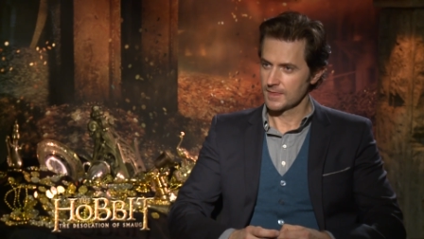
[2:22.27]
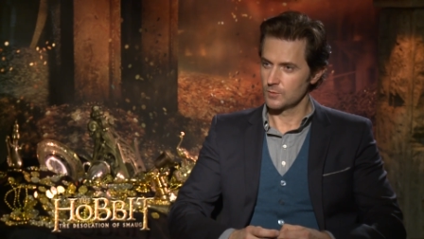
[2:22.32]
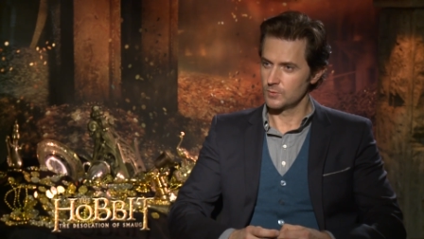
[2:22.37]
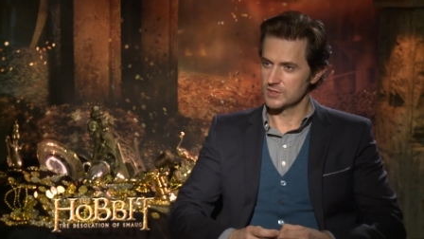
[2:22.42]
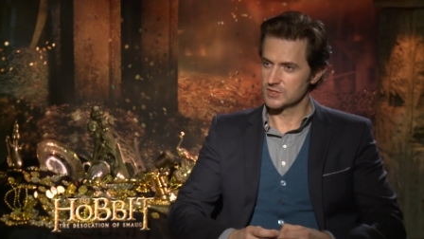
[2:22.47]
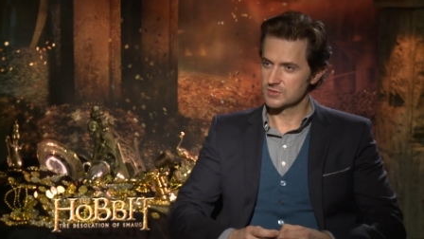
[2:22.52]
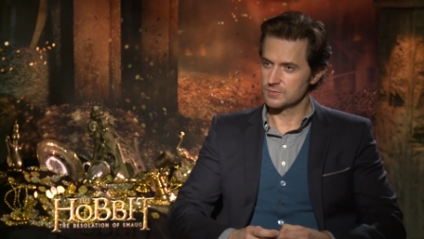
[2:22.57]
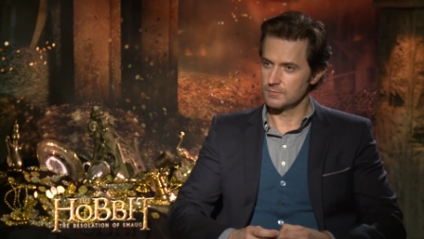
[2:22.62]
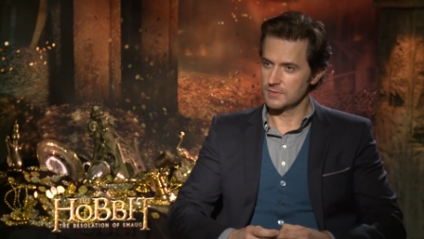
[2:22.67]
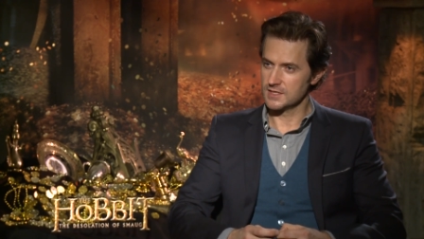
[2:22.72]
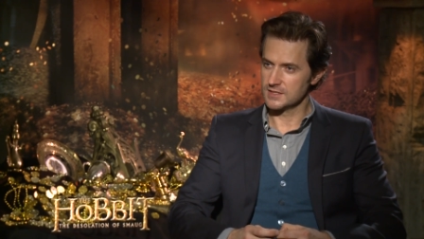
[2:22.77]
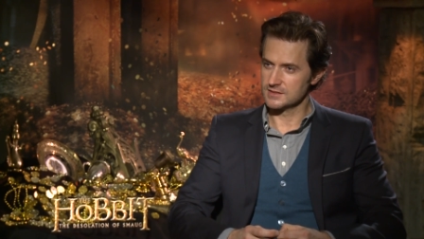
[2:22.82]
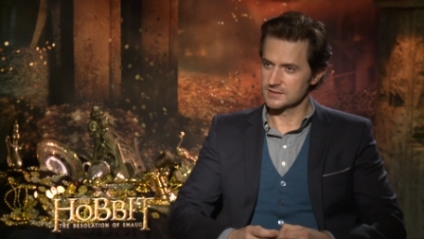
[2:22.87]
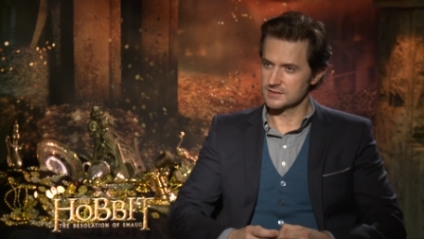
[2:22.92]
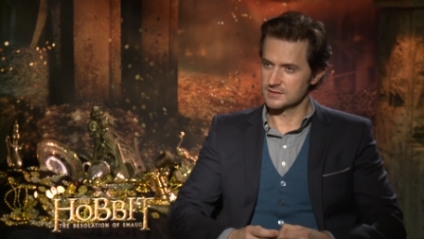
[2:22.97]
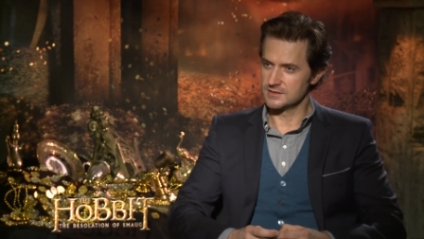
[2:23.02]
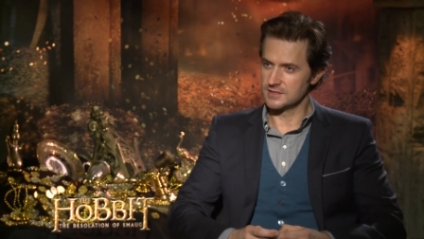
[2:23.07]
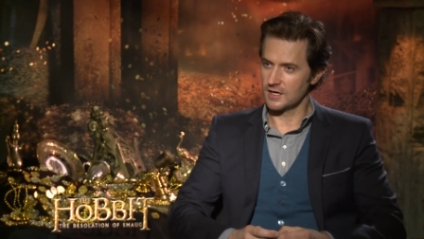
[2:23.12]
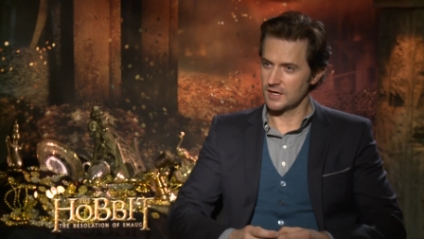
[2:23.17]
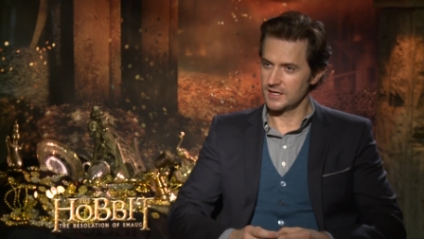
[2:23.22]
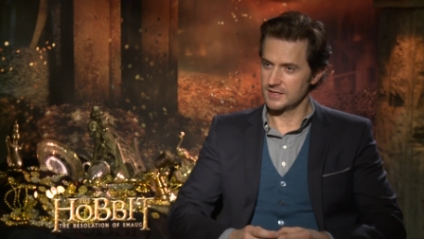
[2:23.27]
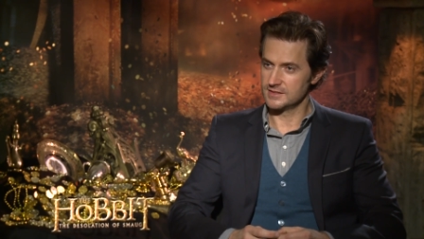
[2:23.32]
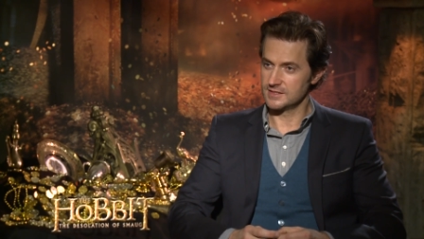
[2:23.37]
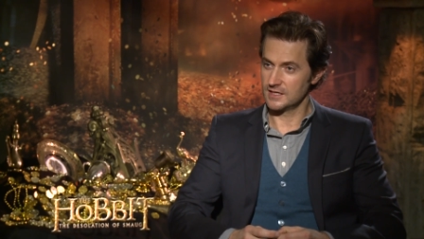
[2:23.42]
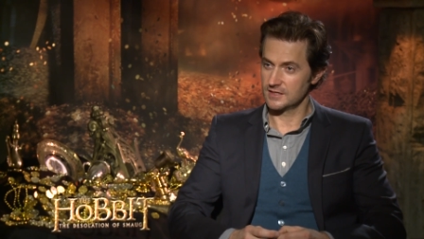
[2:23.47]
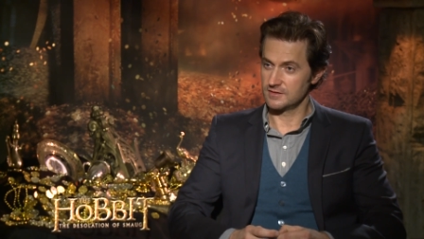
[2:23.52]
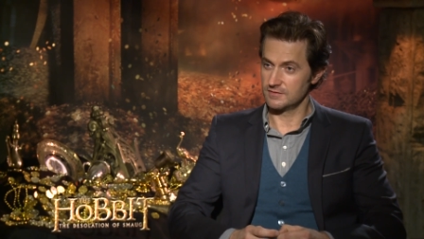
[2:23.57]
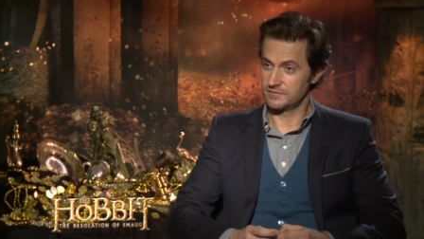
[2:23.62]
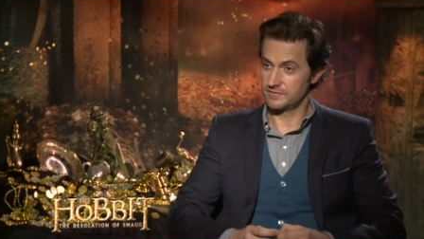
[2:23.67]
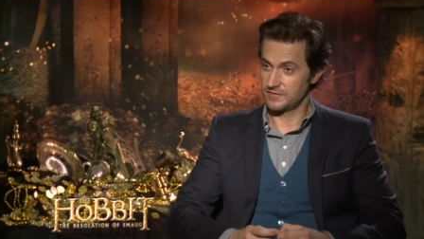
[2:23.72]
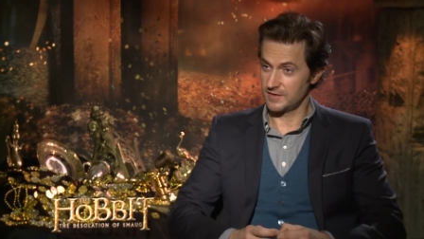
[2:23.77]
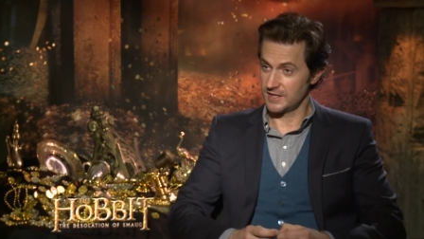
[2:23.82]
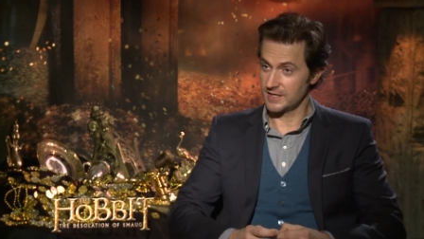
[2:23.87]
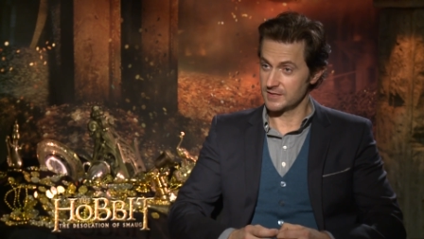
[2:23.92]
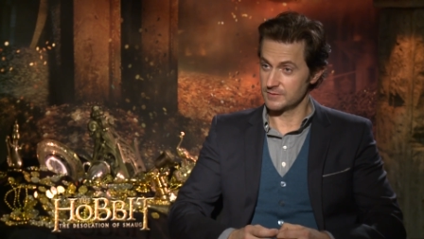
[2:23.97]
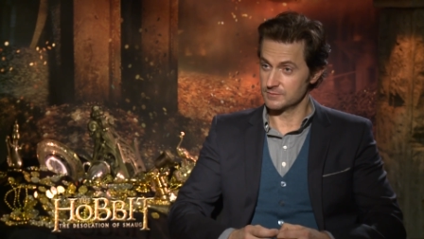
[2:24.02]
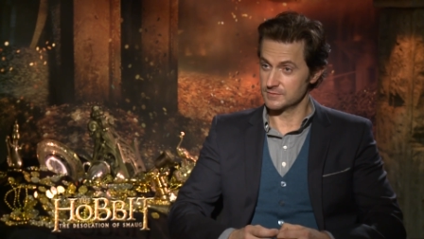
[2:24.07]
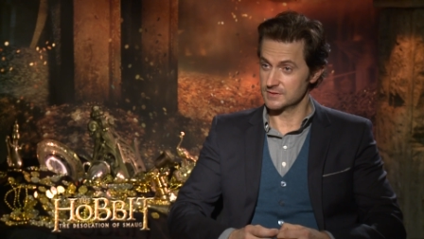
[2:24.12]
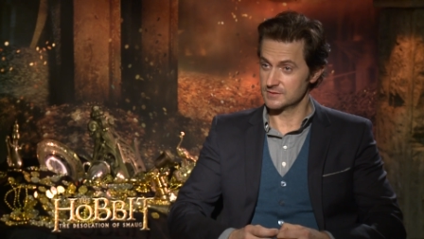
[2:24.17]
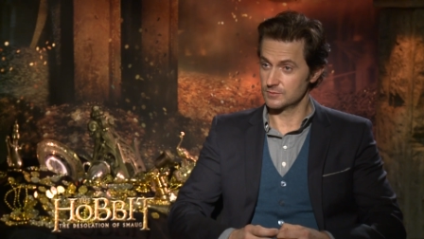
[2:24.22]
which means dire death of
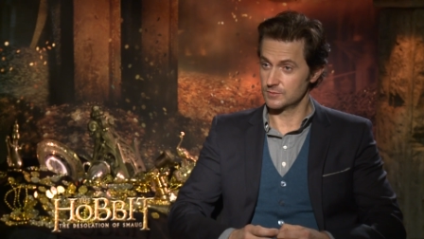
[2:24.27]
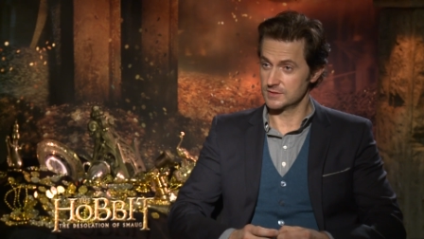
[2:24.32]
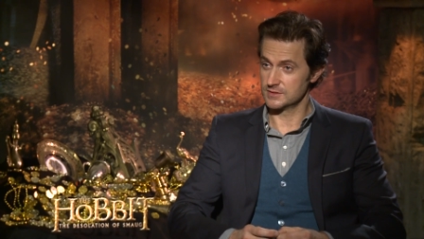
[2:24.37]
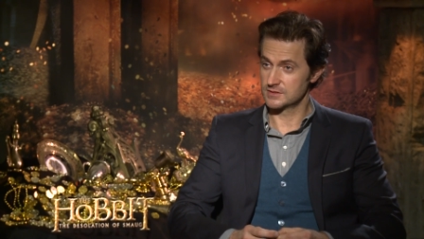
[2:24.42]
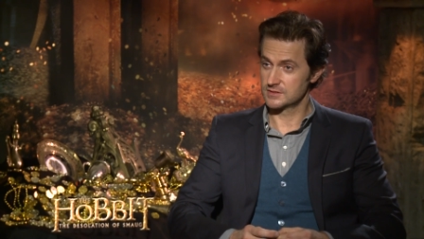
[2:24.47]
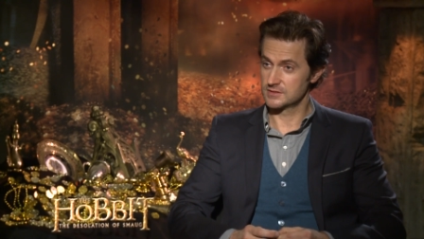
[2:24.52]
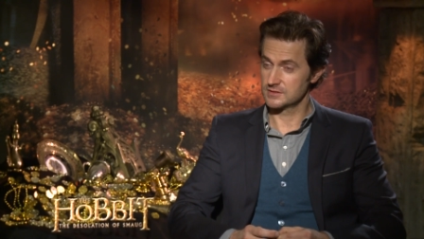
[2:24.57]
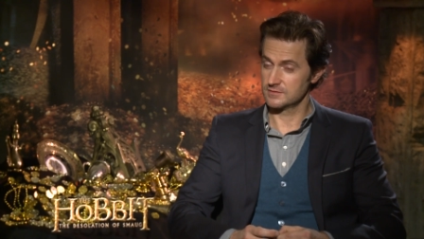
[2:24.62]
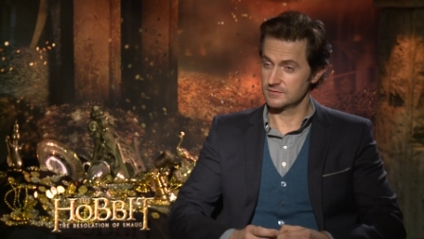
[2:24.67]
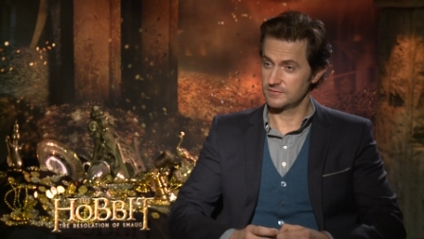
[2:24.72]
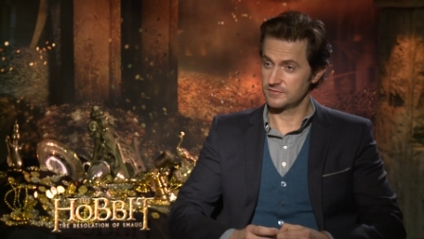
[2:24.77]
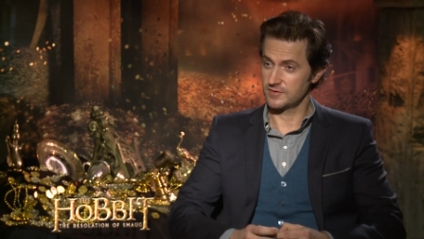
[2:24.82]
flames, which mm-hmm.